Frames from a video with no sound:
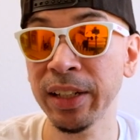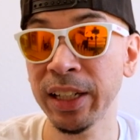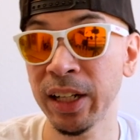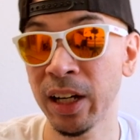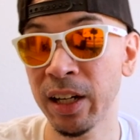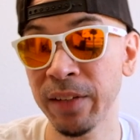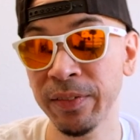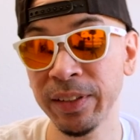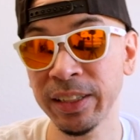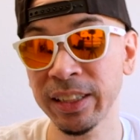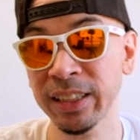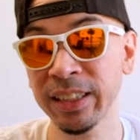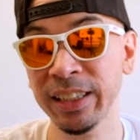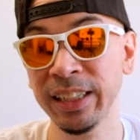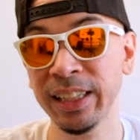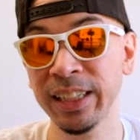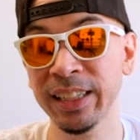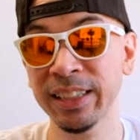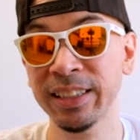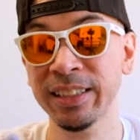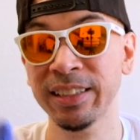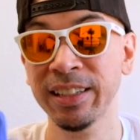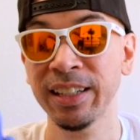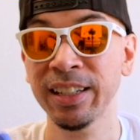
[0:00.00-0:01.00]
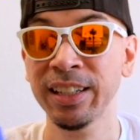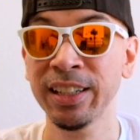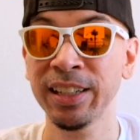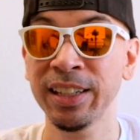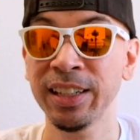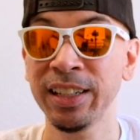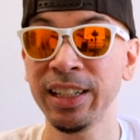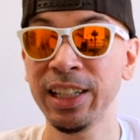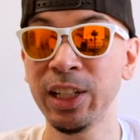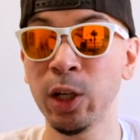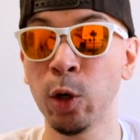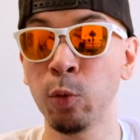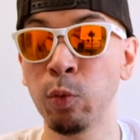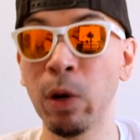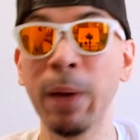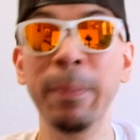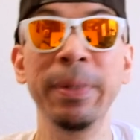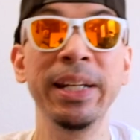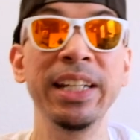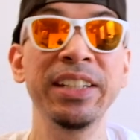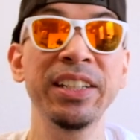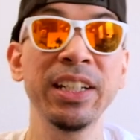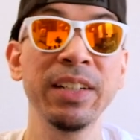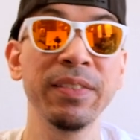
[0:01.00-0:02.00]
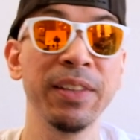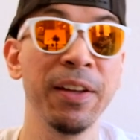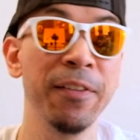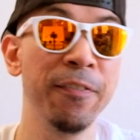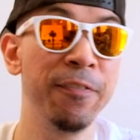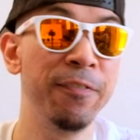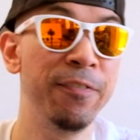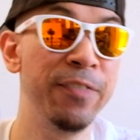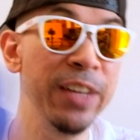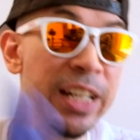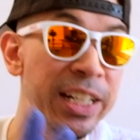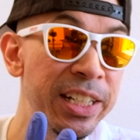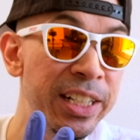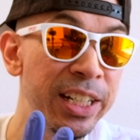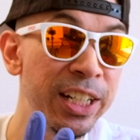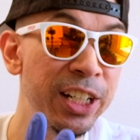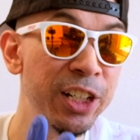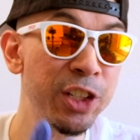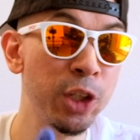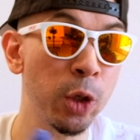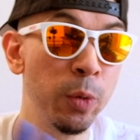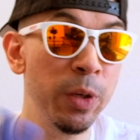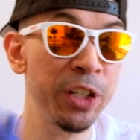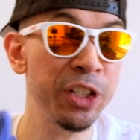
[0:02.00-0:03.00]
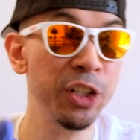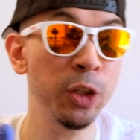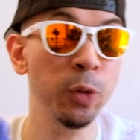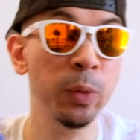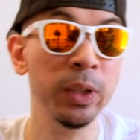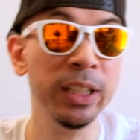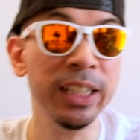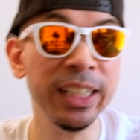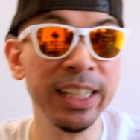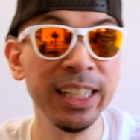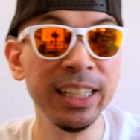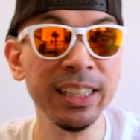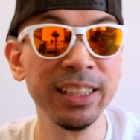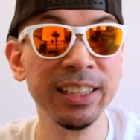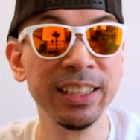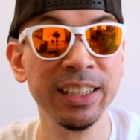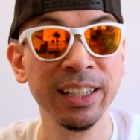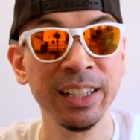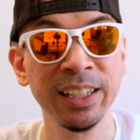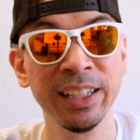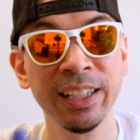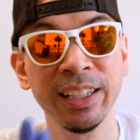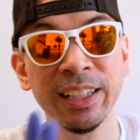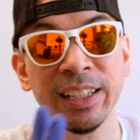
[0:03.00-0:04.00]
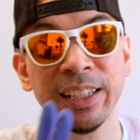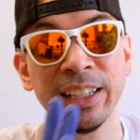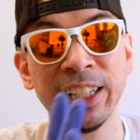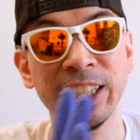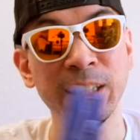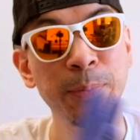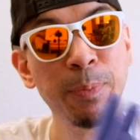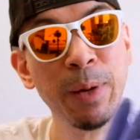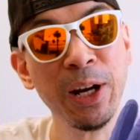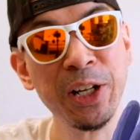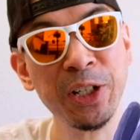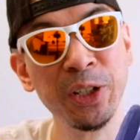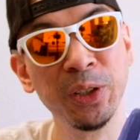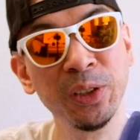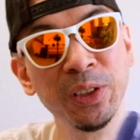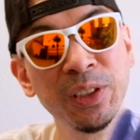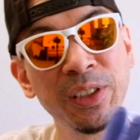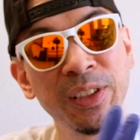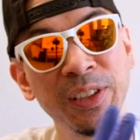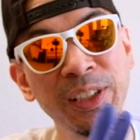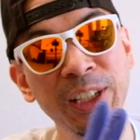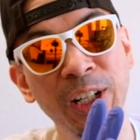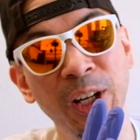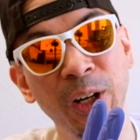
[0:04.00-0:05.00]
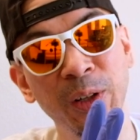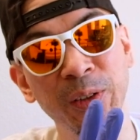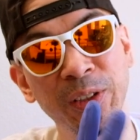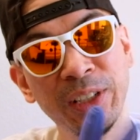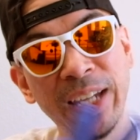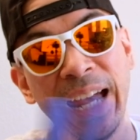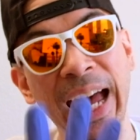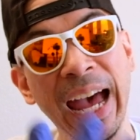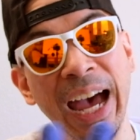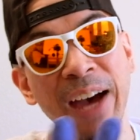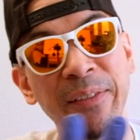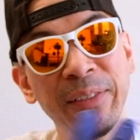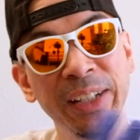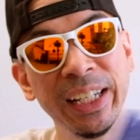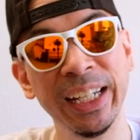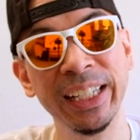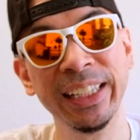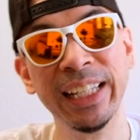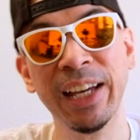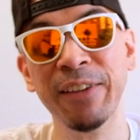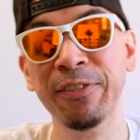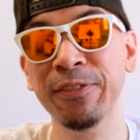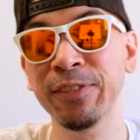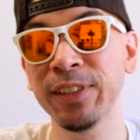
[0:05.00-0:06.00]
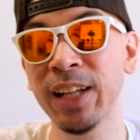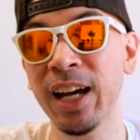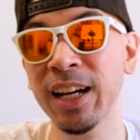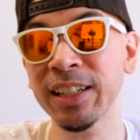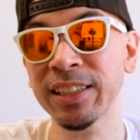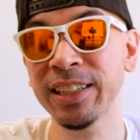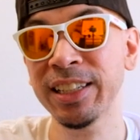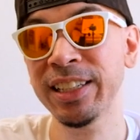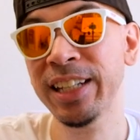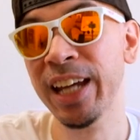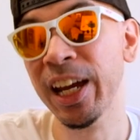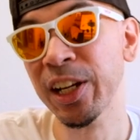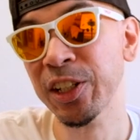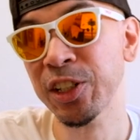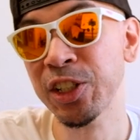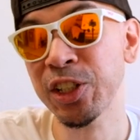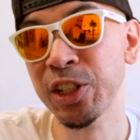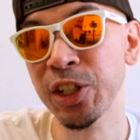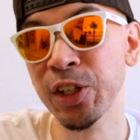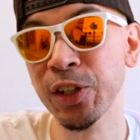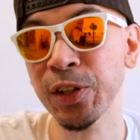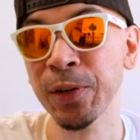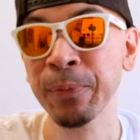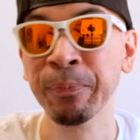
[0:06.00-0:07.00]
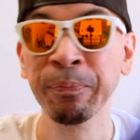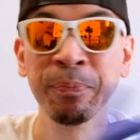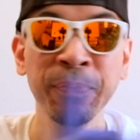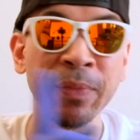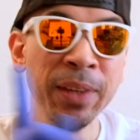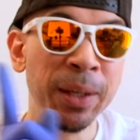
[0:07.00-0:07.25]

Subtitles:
It obviously is, you know, reminiscent of the vintage original release. It's special, you know, to have, again, that flocked texture.